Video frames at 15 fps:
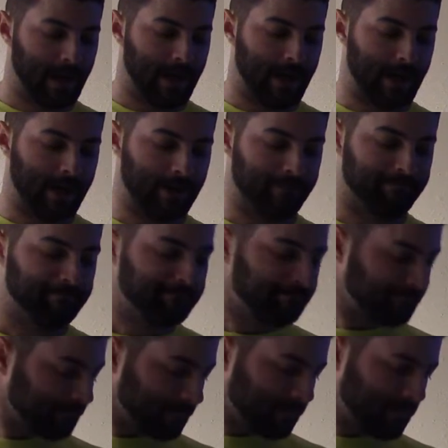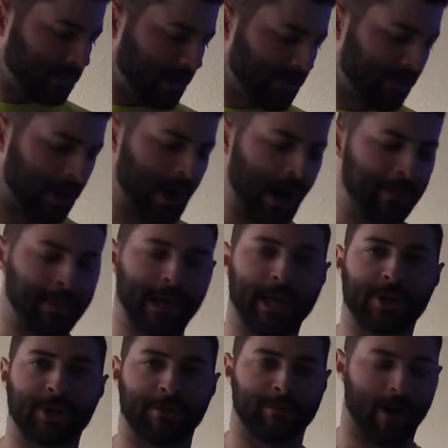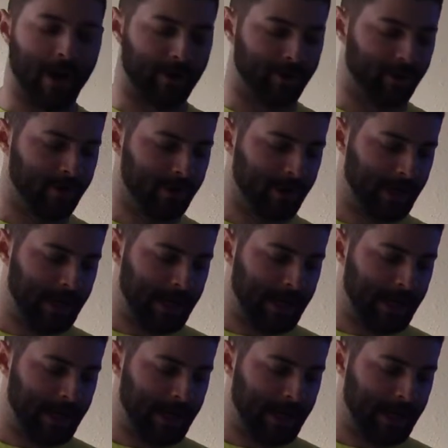The combination model